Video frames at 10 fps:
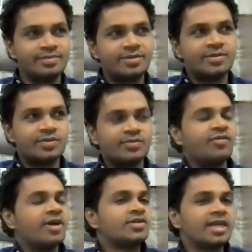
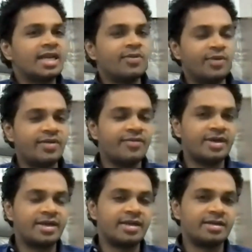so fortunately, we
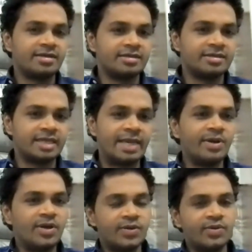were
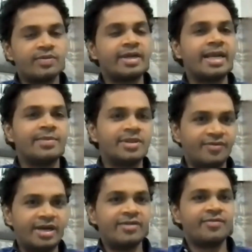able to grab
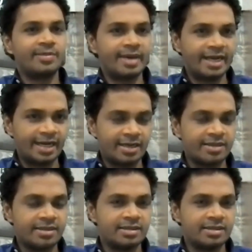the funding from BIRAC